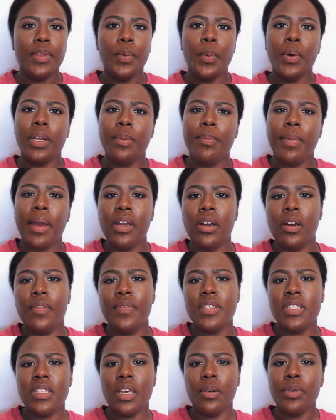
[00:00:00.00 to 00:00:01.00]
The one in my
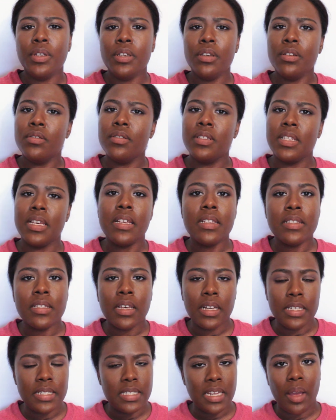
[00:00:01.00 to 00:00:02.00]
office that we use is
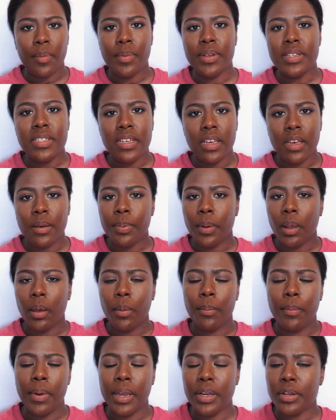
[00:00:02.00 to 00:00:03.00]
a diamond tip
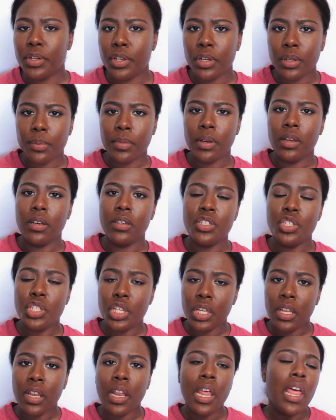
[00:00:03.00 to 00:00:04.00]
microderm
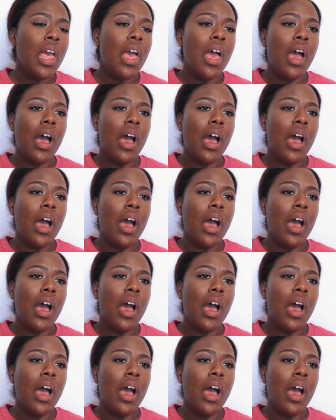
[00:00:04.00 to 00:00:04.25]
machine.